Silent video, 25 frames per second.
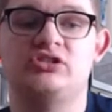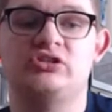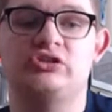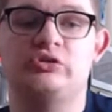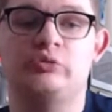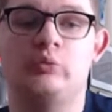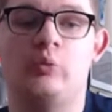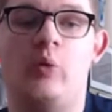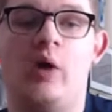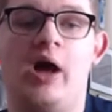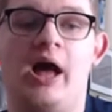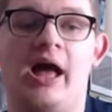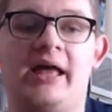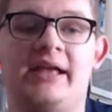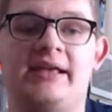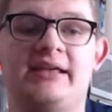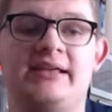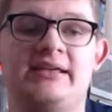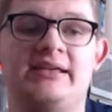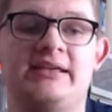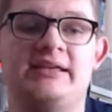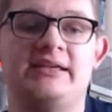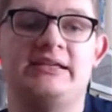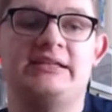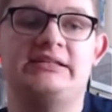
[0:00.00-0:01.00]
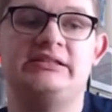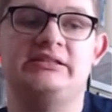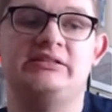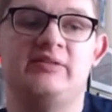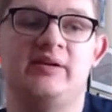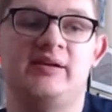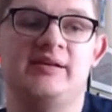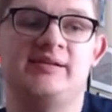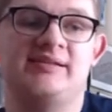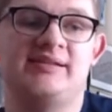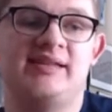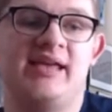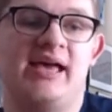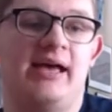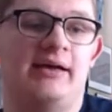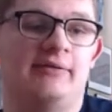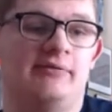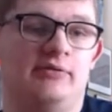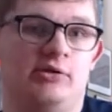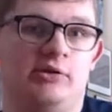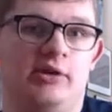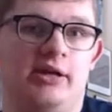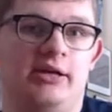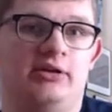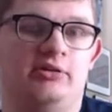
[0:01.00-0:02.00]
why he does have a
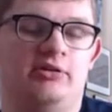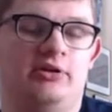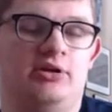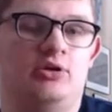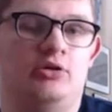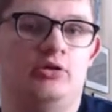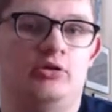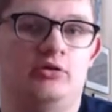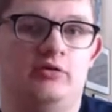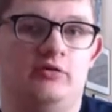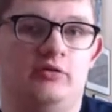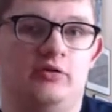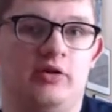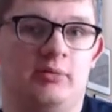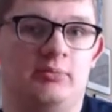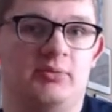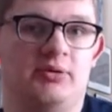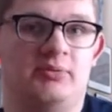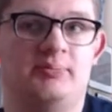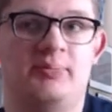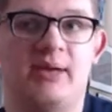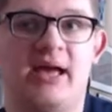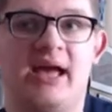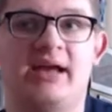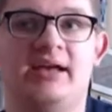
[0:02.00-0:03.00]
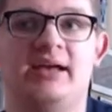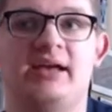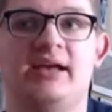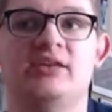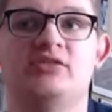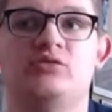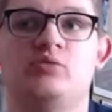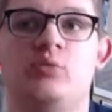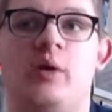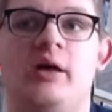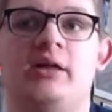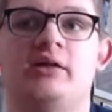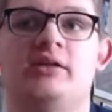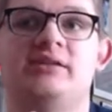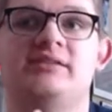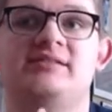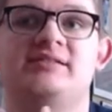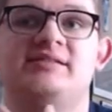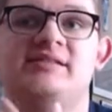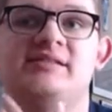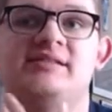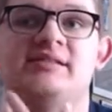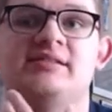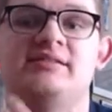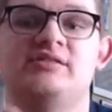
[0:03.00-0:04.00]
likelihood of coming back, as well as
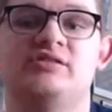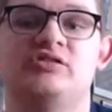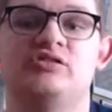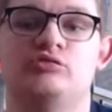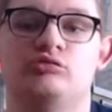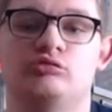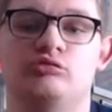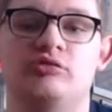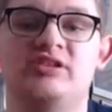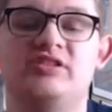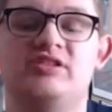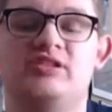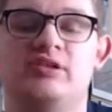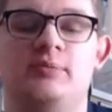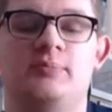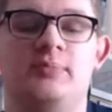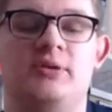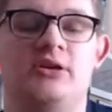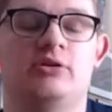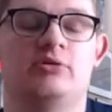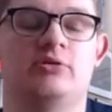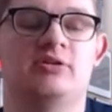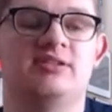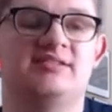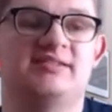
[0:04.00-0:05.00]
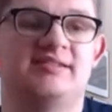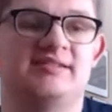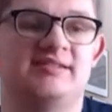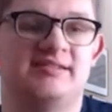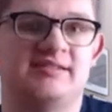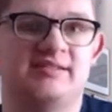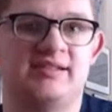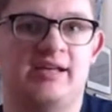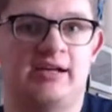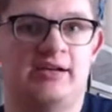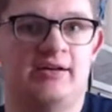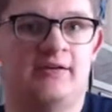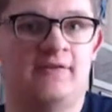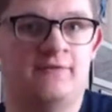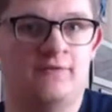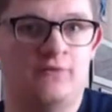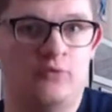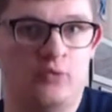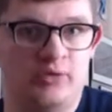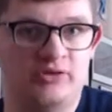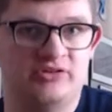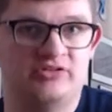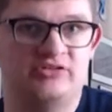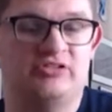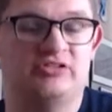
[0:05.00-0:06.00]
his recent appearance in Sonic
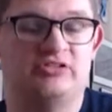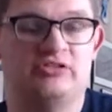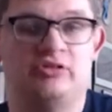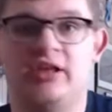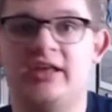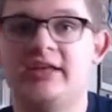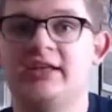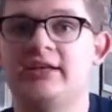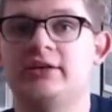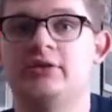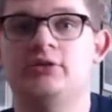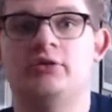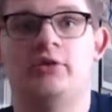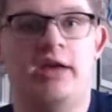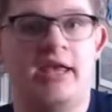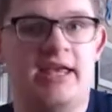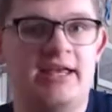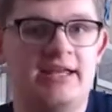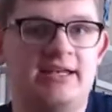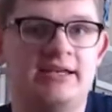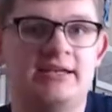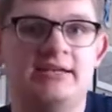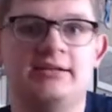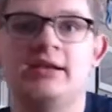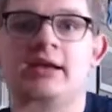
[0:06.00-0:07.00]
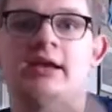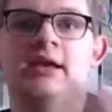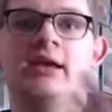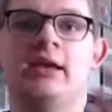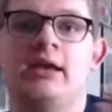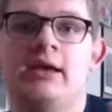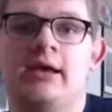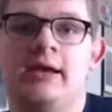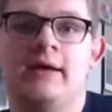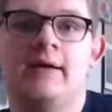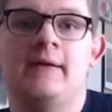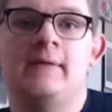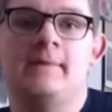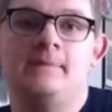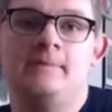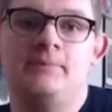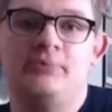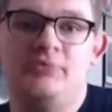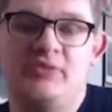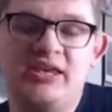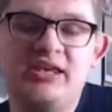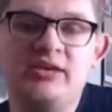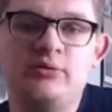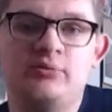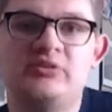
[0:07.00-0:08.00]
Forces. Like it or hate it,
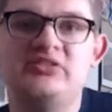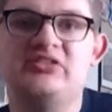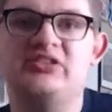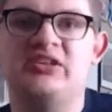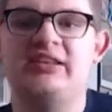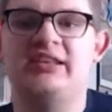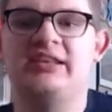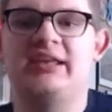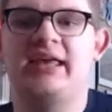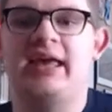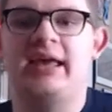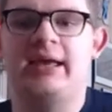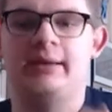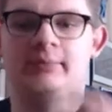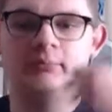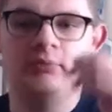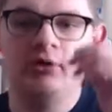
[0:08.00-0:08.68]
he was in the game.